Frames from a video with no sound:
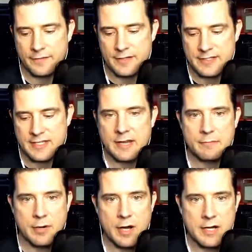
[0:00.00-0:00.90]
the
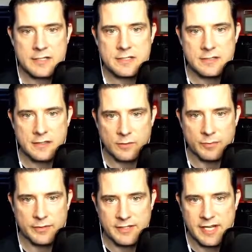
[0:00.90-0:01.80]
same box that we
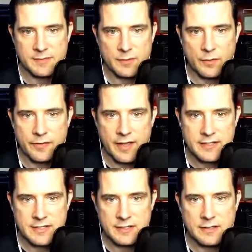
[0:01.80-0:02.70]
put the Thanks But No
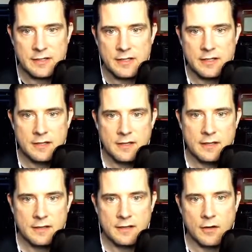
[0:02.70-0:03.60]
Thanks in
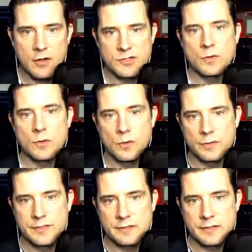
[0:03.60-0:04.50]
also
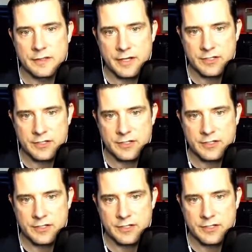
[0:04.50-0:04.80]
hold the Nutty